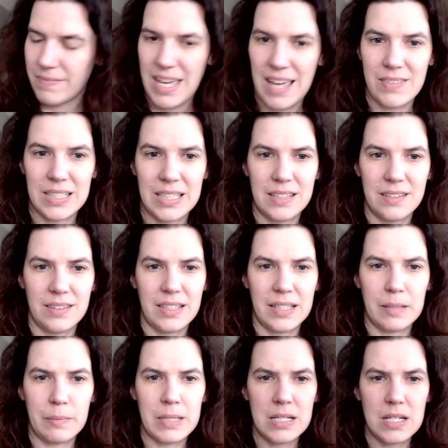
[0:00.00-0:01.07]
have a little
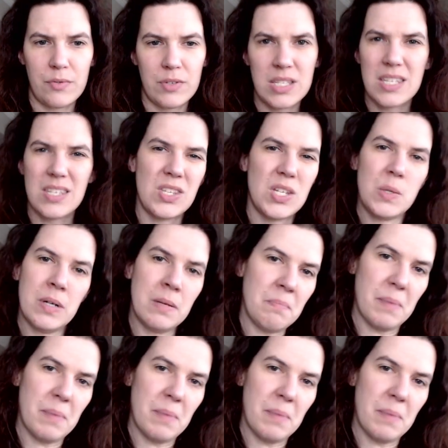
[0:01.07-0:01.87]
bit of differences to them,